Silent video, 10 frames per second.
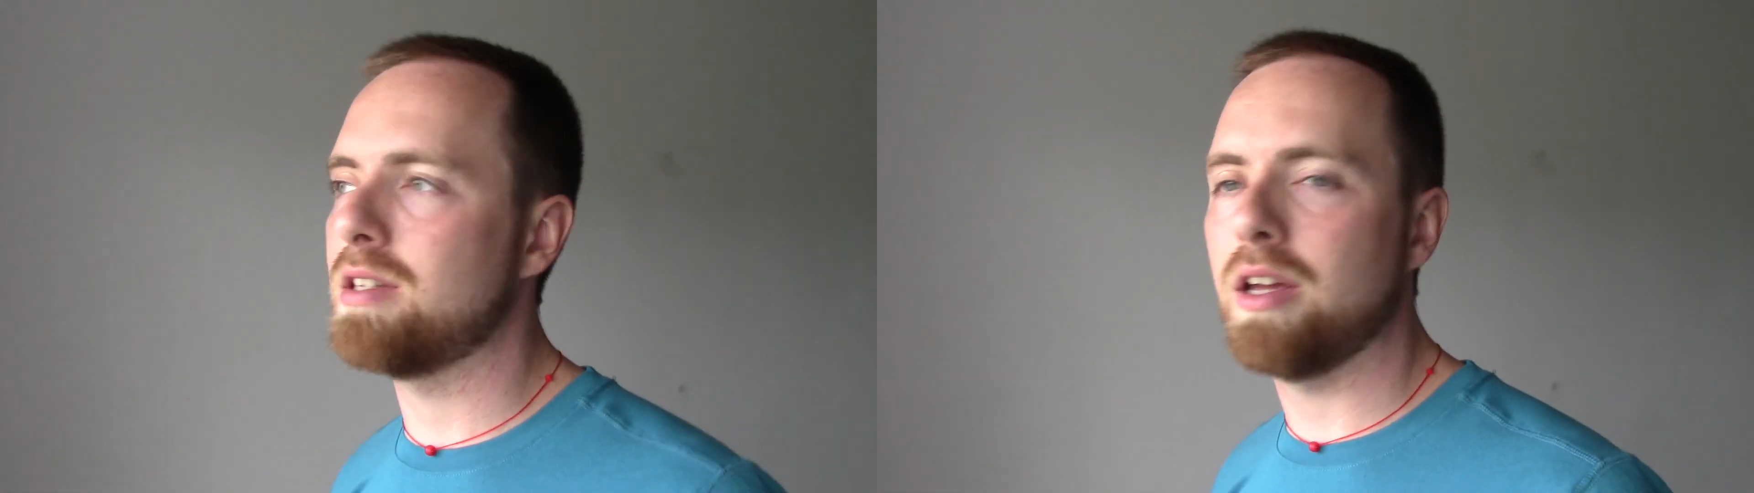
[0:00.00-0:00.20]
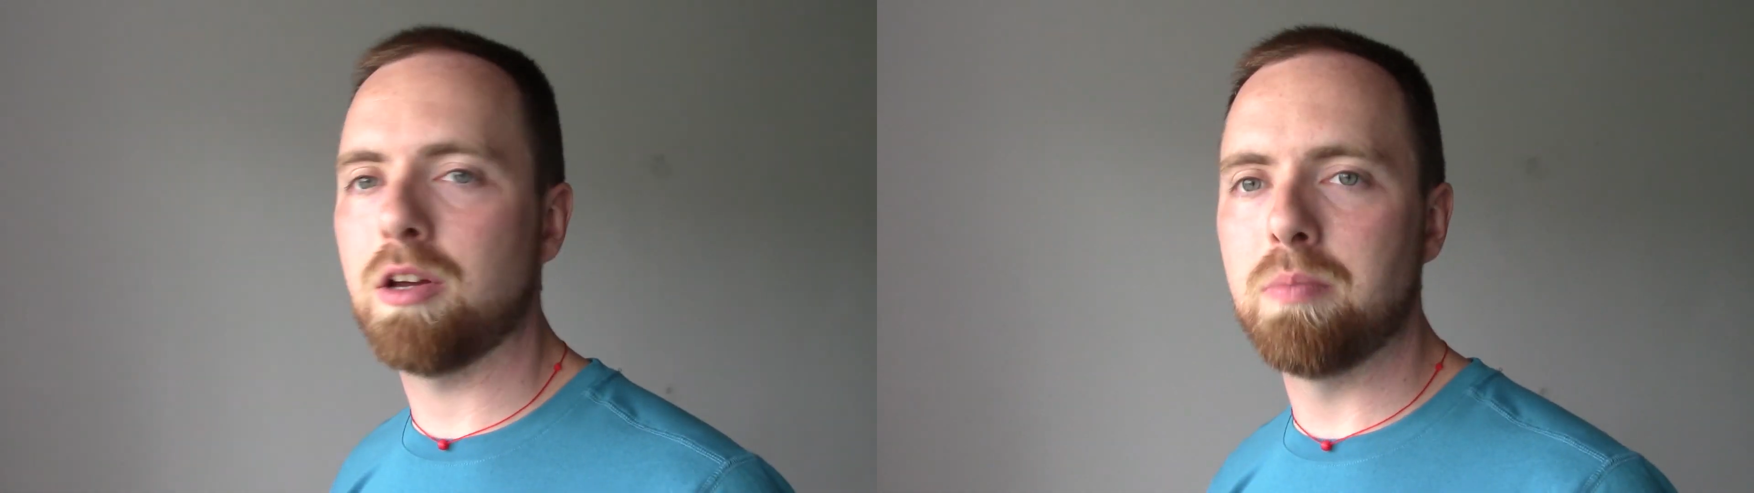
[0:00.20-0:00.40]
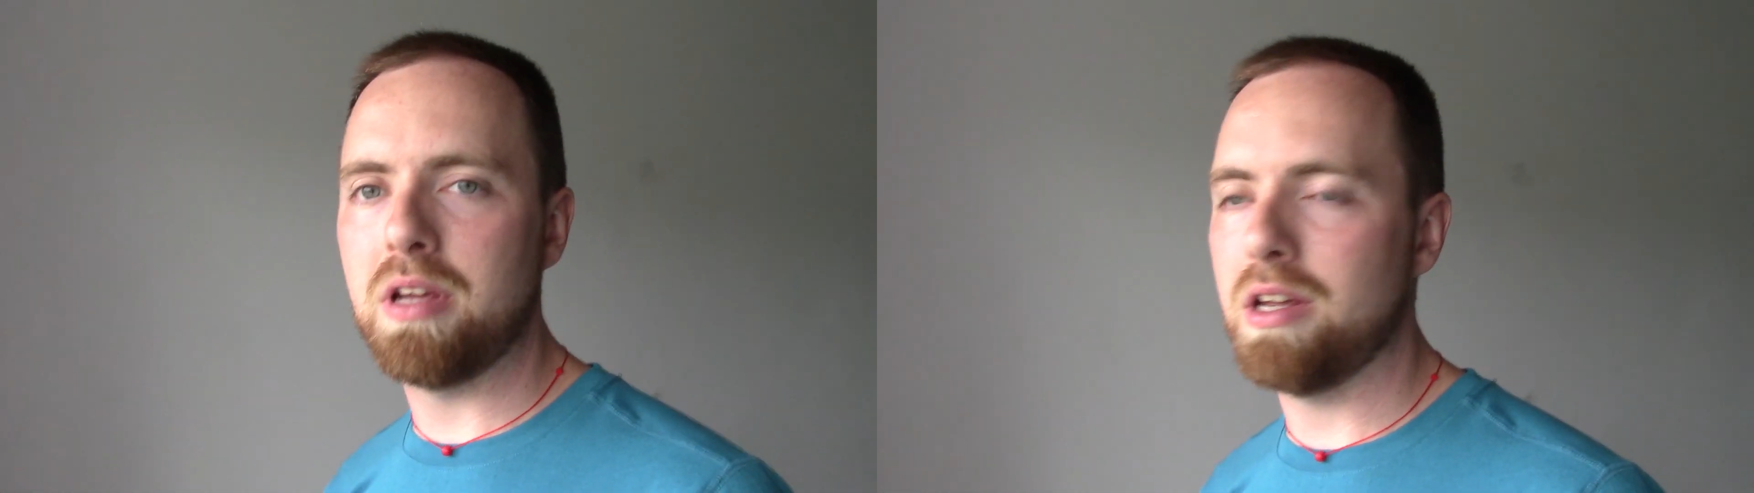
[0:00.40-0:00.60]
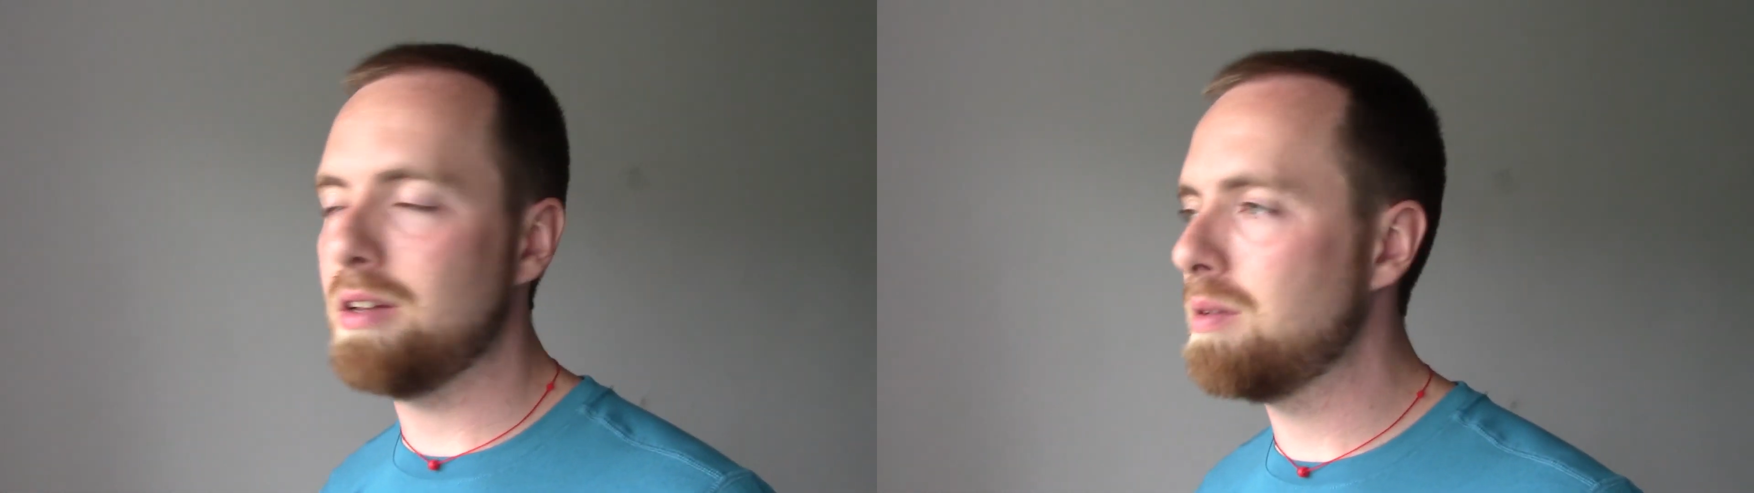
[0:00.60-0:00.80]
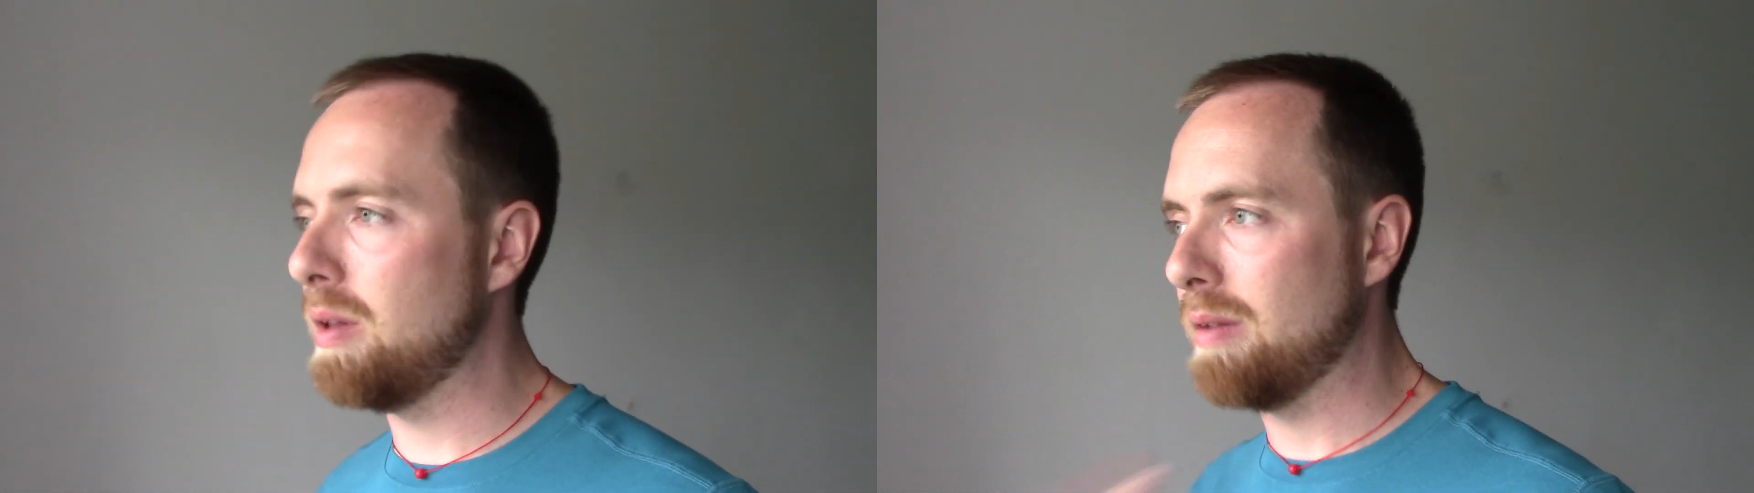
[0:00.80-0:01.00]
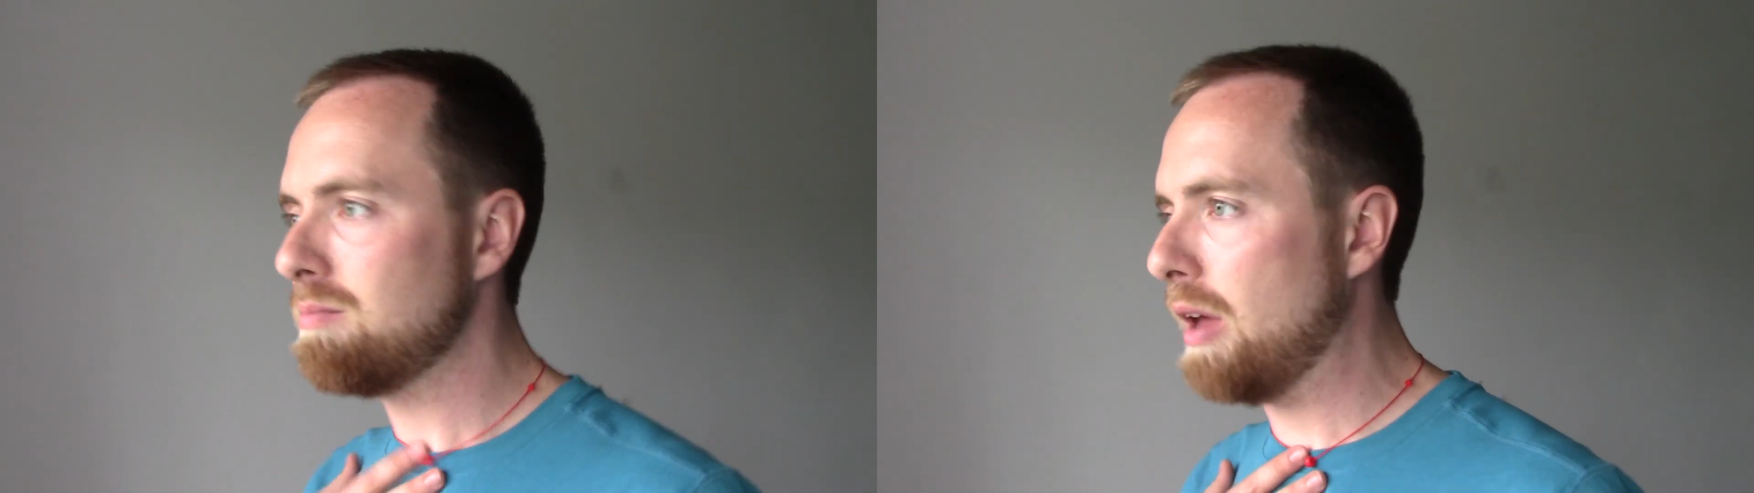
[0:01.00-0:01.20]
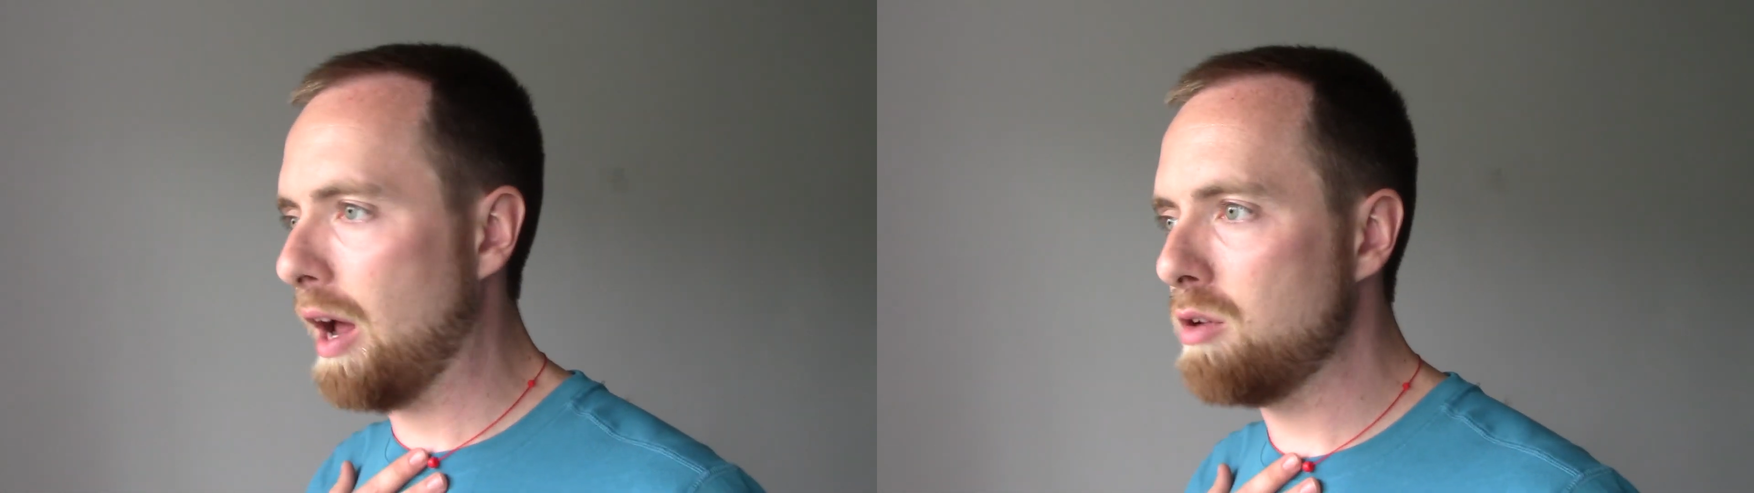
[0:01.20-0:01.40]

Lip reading: It could be how